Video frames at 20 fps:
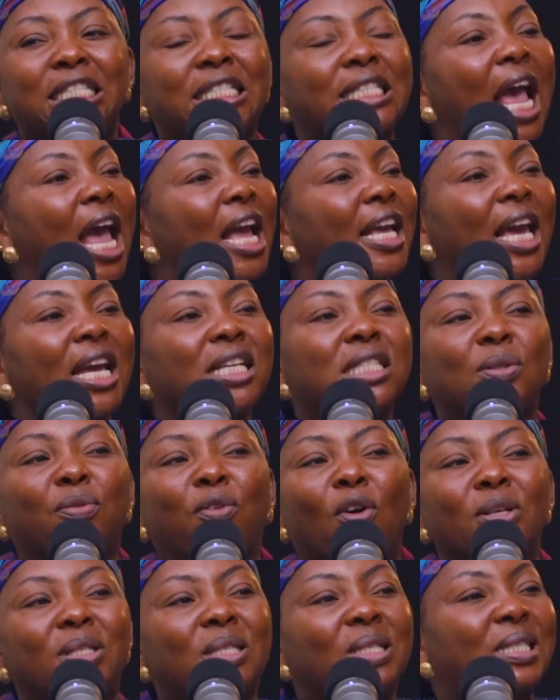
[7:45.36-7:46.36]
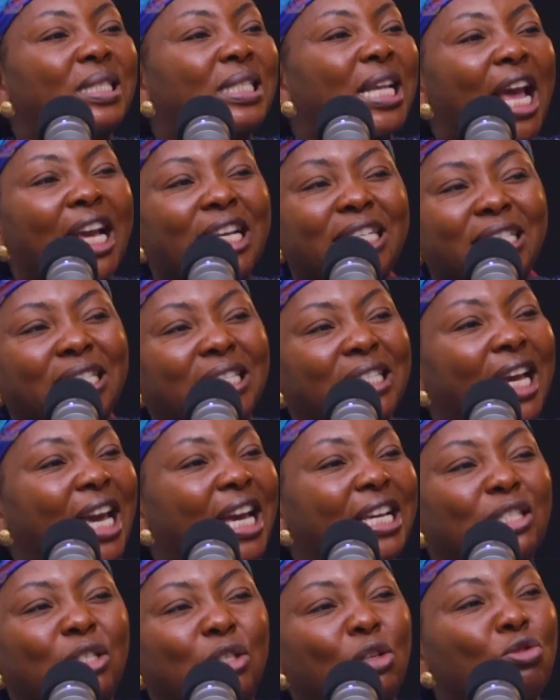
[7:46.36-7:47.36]
target for
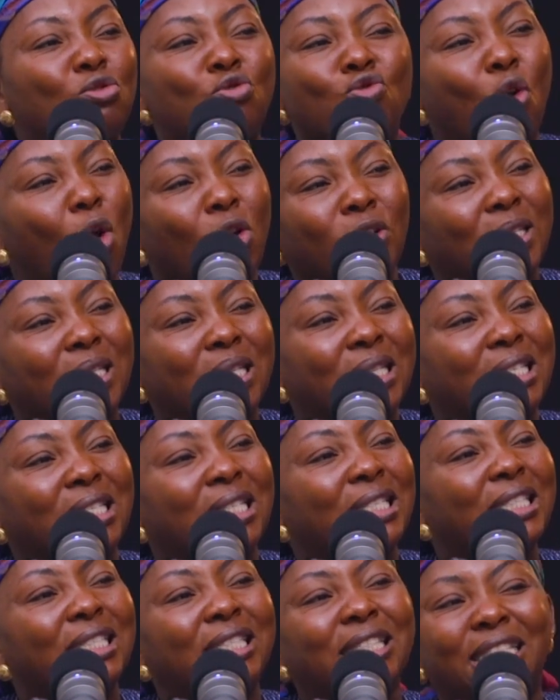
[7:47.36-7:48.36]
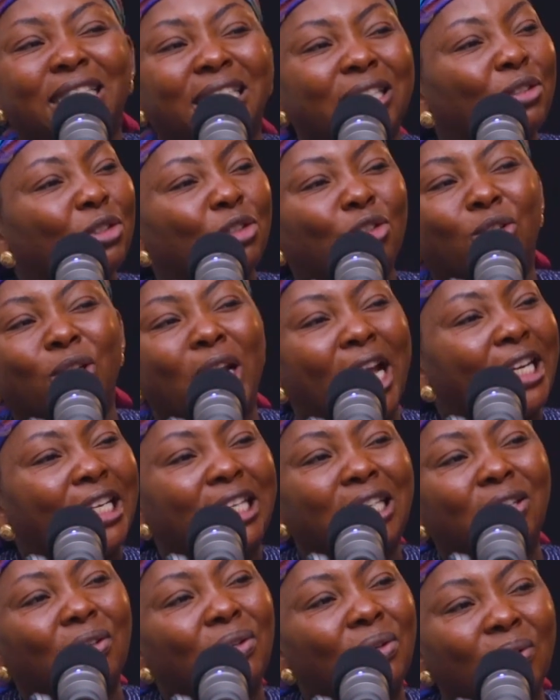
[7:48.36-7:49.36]
sex is not
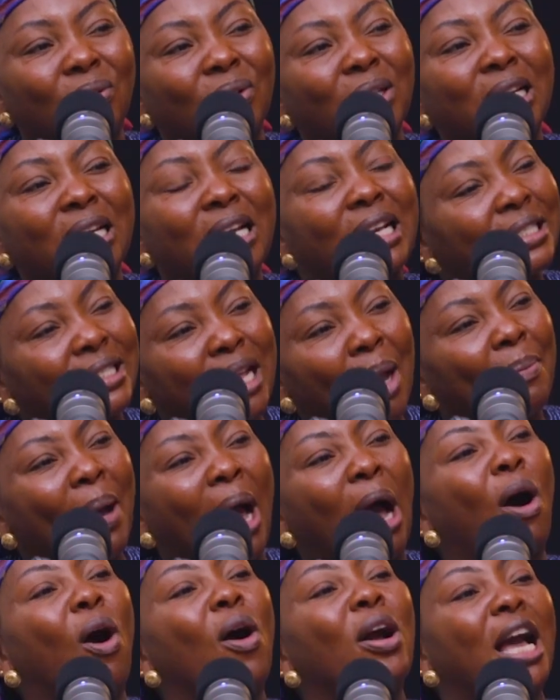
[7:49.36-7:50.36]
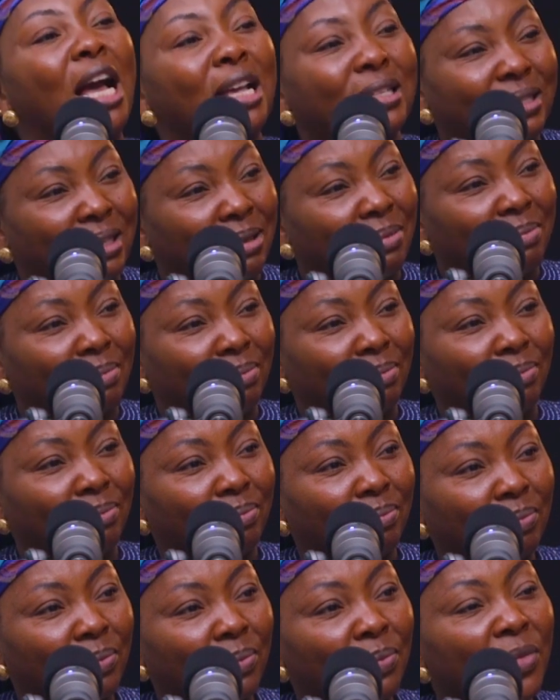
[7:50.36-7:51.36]
children, it's about orgasm.
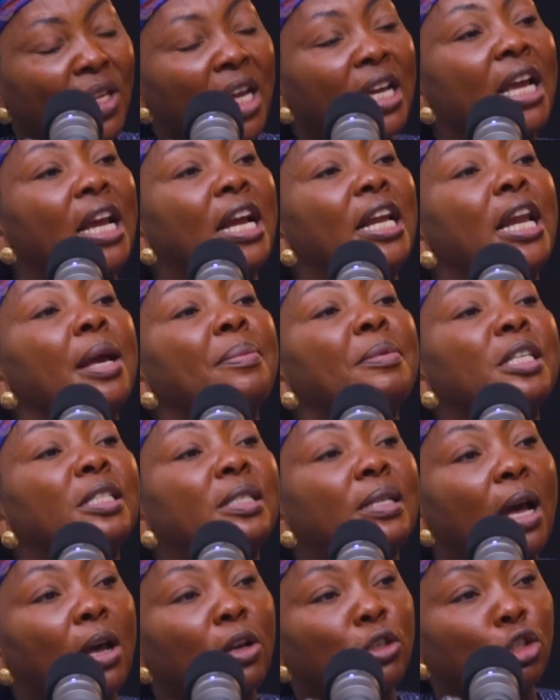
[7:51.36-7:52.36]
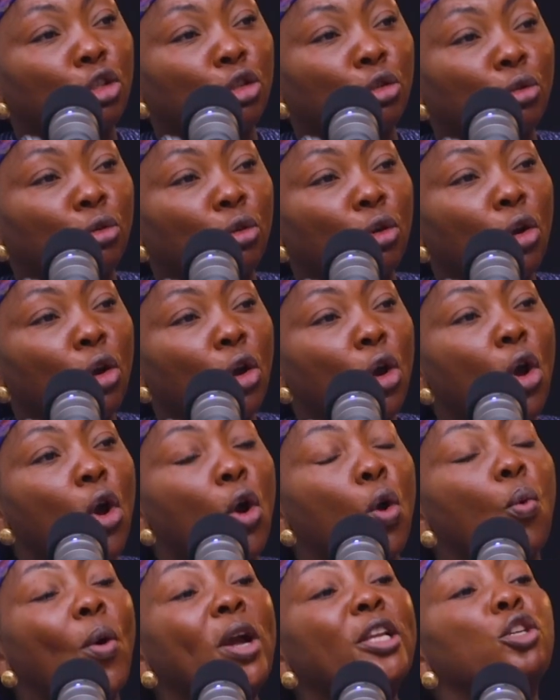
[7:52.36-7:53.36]
Let me tell you,
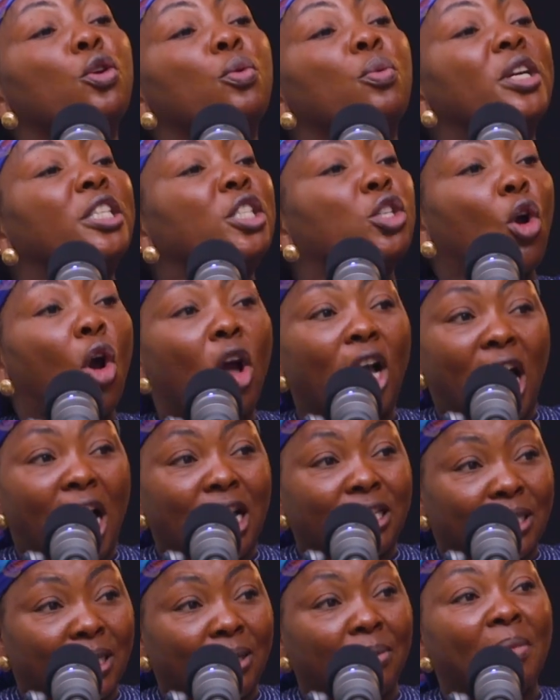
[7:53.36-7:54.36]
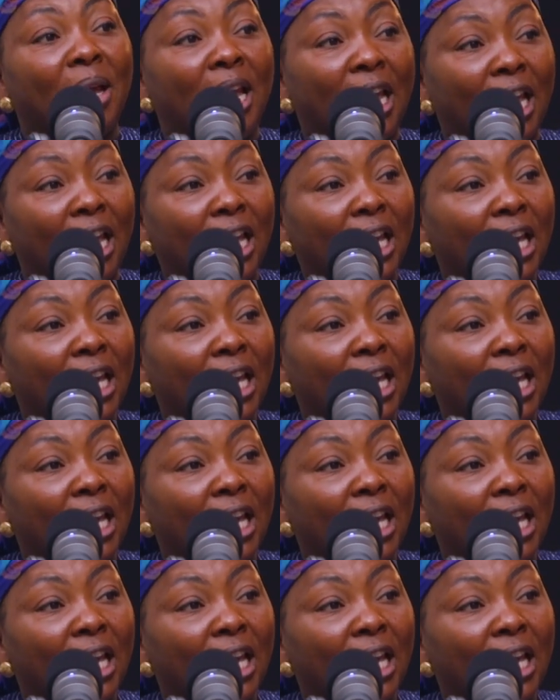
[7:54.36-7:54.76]
when you reach orgasm,